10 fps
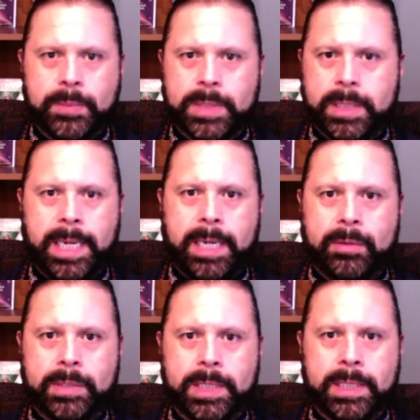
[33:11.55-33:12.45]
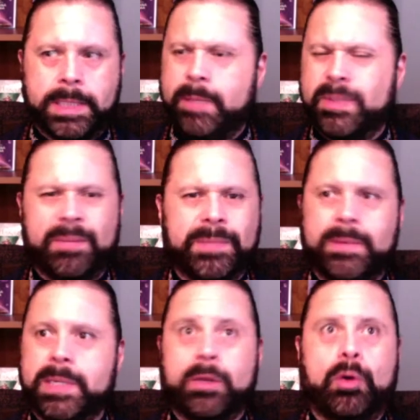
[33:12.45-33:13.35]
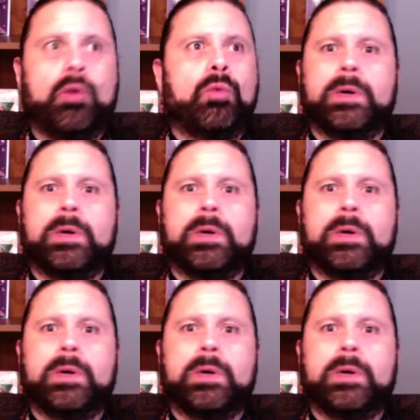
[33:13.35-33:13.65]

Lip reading: and it seems sometimes like the whole